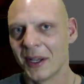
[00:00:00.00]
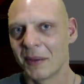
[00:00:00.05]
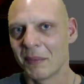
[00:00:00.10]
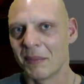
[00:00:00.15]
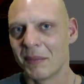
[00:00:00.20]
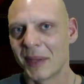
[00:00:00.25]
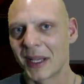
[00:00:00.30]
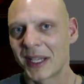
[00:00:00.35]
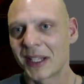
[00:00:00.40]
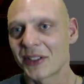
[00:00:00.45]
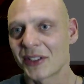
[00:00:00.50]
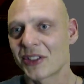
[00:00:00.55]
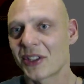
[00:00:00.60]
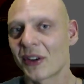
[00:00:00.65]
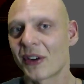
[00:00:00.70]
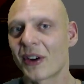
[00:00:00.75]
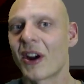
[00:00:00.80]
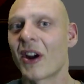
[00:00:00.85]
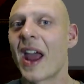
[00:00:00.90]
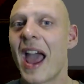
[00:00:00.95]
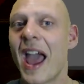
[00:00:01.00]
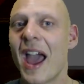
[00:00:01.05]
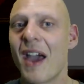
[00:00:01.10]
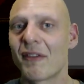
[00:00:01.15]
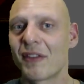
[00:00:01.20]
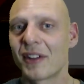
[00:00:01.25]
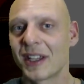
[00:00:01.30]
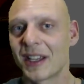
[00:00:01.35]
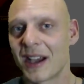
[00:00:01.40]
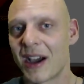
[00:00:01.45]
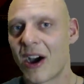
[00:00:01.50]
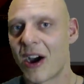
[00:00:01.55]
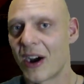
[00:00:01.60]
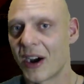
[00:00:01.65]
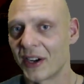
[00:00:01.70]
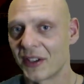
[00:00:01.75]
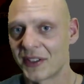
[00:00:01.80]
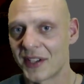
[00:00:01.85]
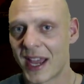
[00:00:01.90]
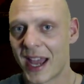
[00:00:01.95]
because you are having a
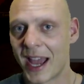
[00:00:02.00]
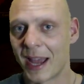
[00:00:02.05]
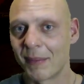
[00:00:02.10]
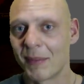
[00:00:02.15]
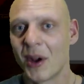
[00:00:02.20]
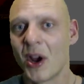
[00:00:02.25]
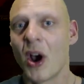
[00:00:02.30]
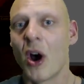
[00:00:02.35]
hard time